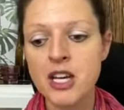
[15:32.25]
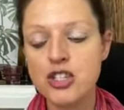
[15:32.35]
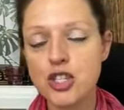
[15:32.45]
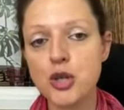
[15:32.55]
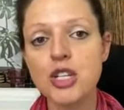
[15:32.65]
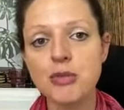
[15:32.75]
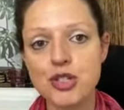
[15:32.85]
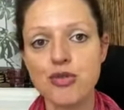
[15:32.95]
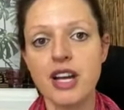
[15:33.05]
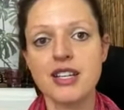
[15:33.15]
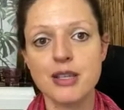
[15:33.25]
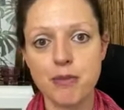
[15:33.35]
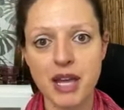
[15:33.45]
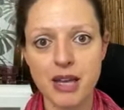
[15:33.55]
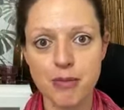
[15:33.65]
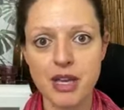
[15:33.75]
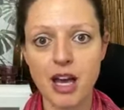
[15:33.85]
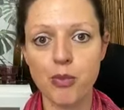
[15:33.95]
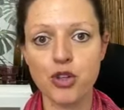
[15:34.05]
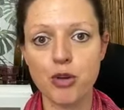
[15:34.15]
Sodium is great as a
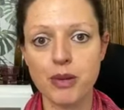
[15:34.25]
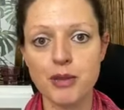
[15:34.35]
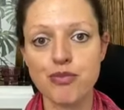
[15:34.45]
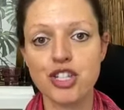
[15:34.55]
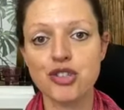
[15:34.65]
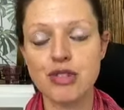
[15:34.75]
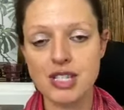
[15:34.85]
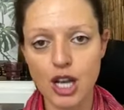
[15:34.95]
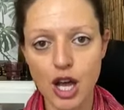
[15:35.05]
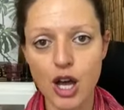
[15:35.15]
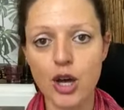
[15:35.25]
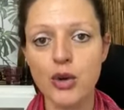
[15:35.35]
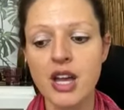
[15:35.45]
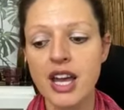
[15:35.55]
pick-me-up when your blood pressure is low.